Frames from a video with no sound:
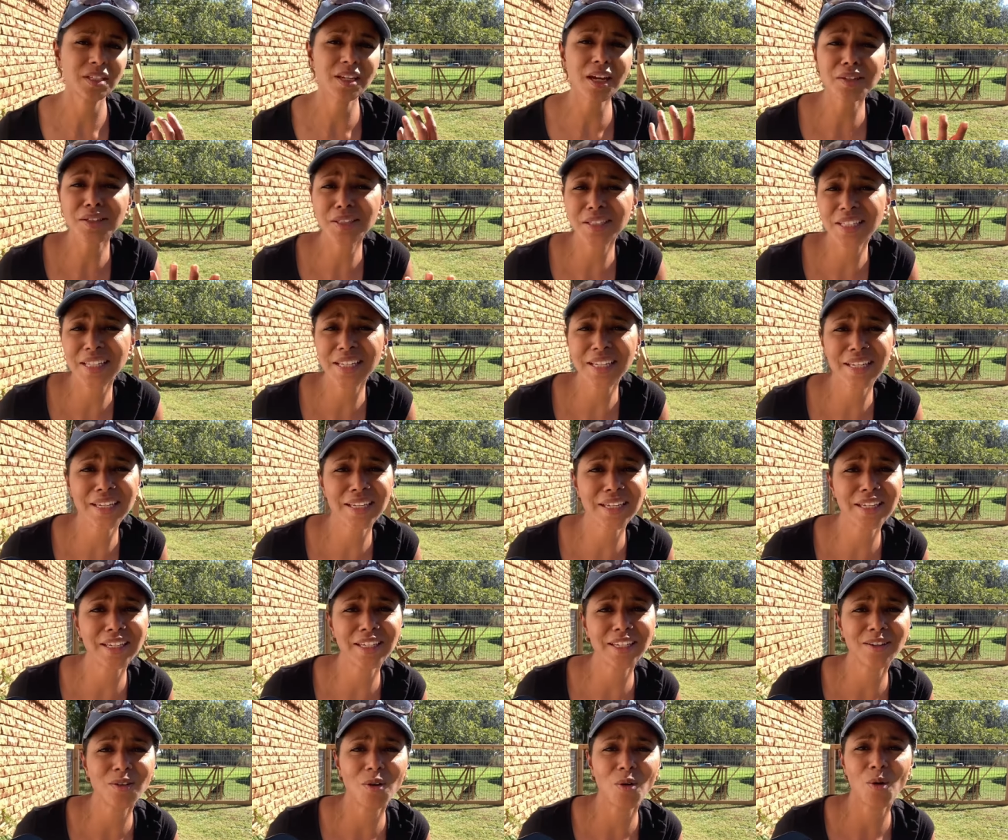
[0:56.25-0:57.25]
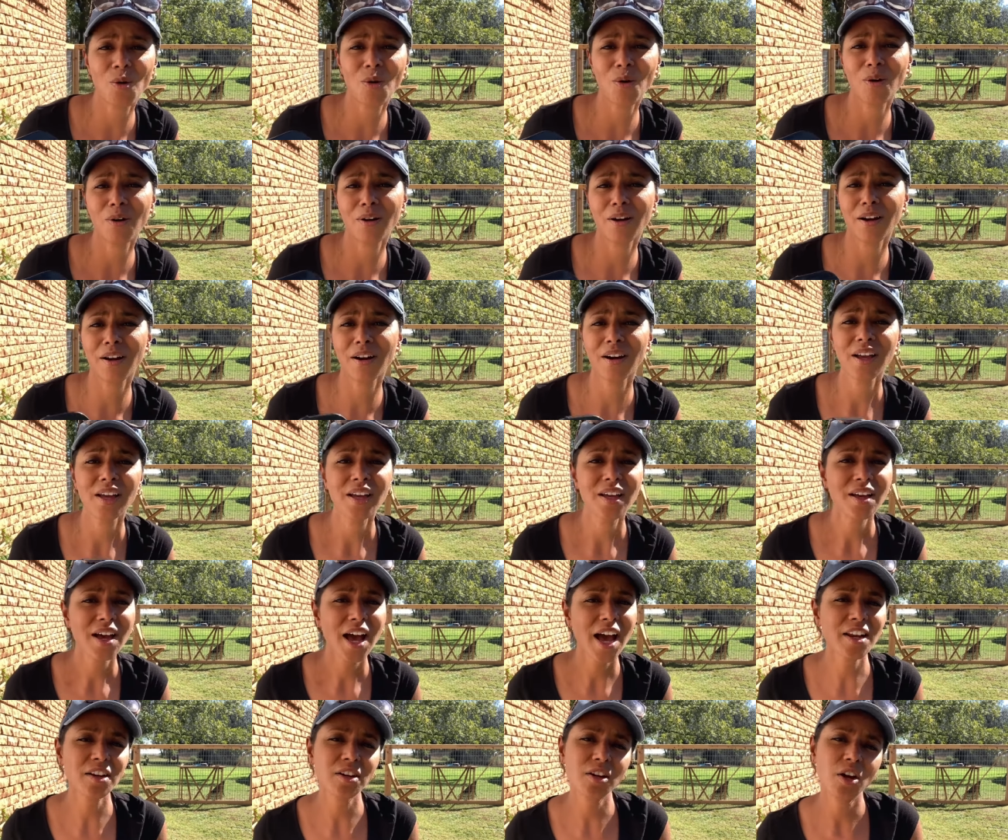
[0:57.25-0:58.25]
dusty or
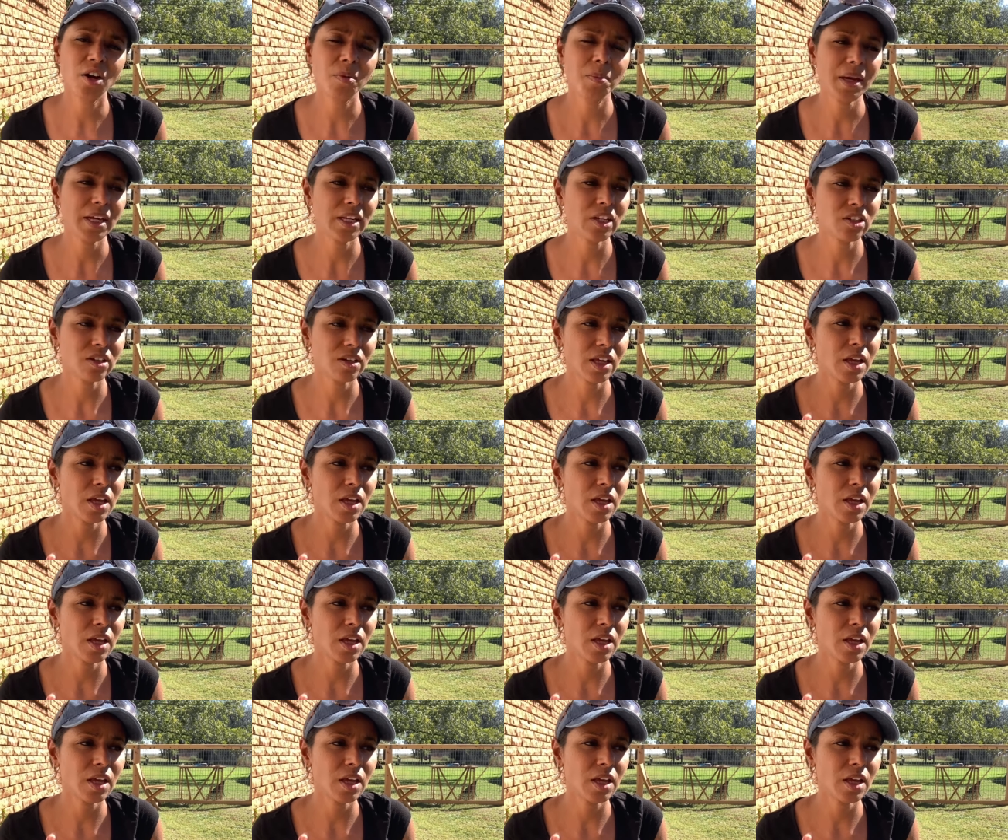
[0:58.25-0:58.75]
I don't know, it may,